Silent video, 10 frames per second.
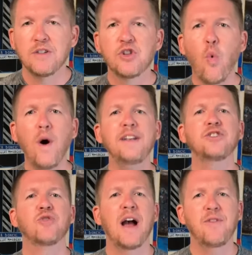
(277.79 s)
So what is
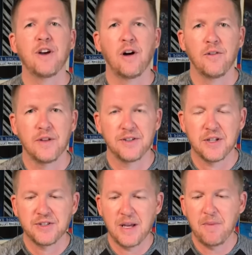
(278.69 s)
driving all of this?
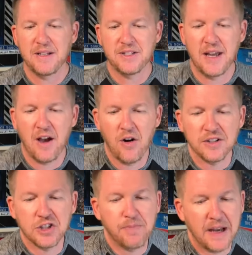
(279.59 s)
And some might say, oh,
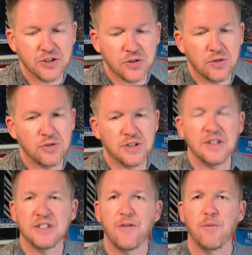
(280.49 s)
it's specials and
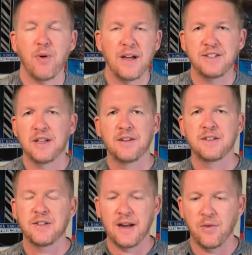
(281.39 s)
it's different pricing and
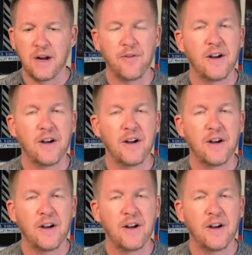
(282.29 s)
this and that or whatever.